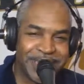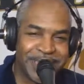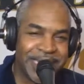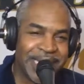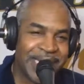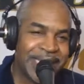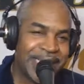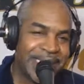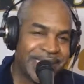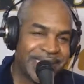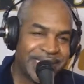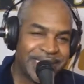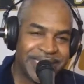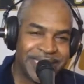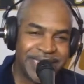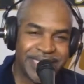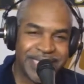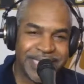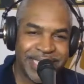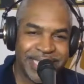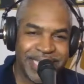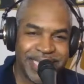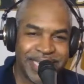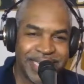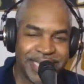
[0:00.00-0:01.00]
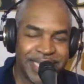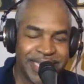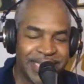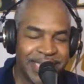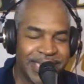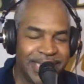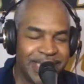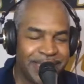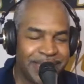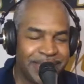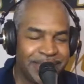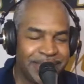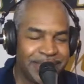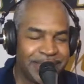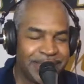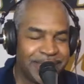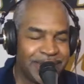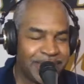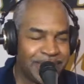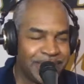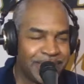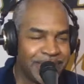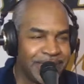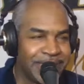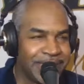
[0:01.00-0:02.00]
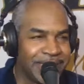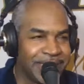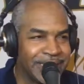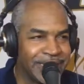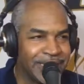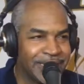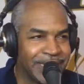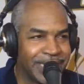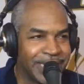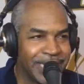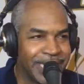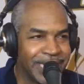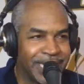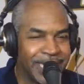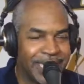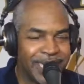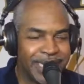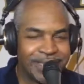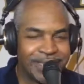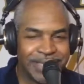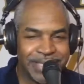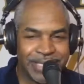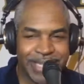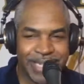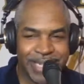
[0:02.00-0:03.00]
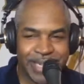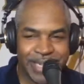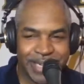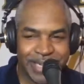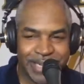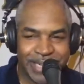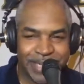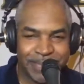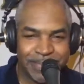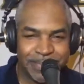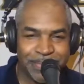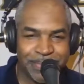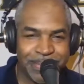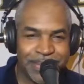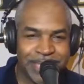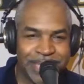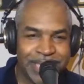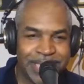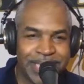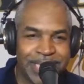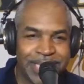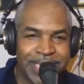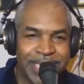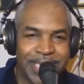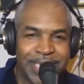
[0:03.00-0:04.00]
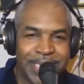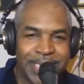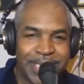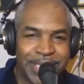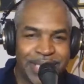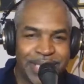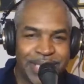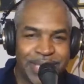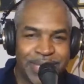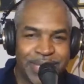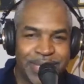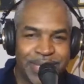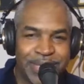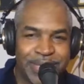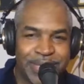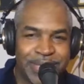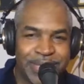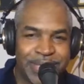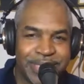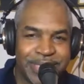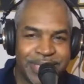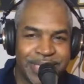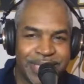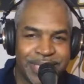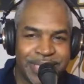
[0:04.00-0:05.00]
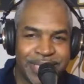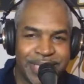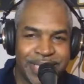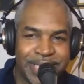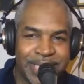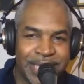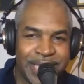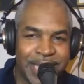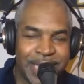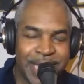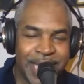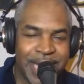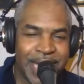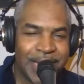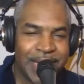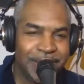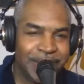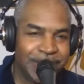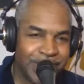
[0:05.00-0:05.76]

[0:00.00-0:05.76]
I had said at one of my lives that you know, I